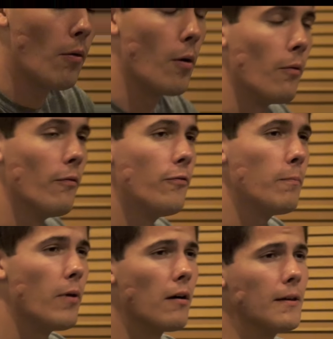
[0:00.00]
whoa, whoa.
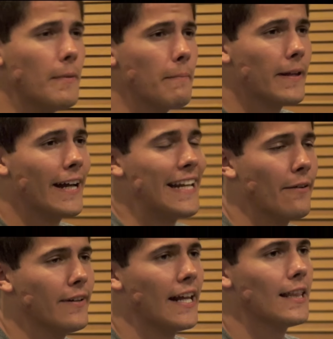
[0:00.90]
Football can be applied
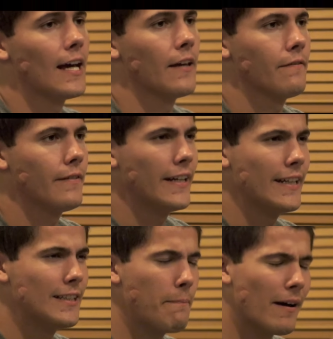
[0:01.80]
to everyday life.
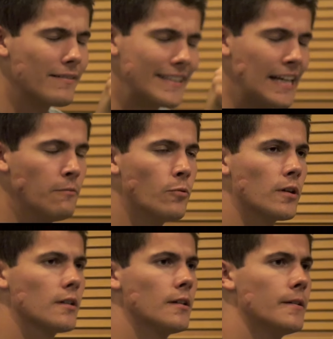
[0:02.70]
It's about
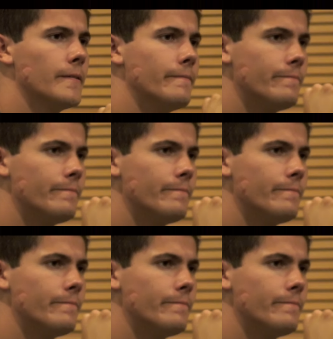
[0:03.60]
teamwork.